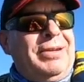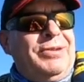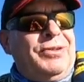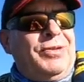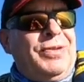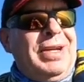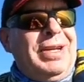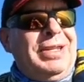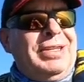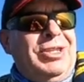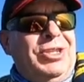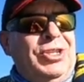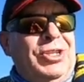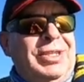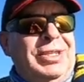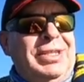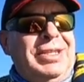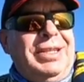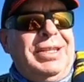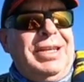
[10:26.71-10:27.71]

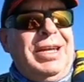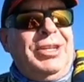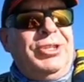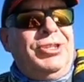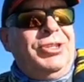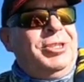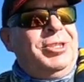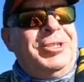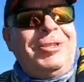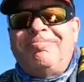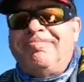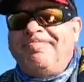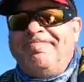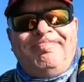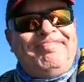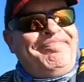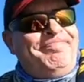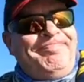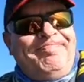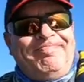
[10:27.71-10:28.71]
transitioned to the edges,
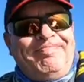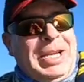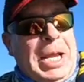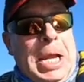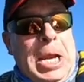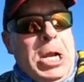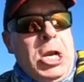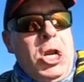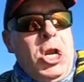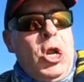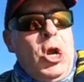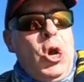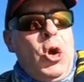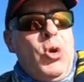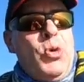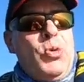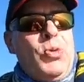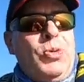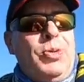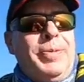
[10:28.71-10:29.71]

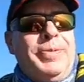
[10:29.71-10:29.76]
no,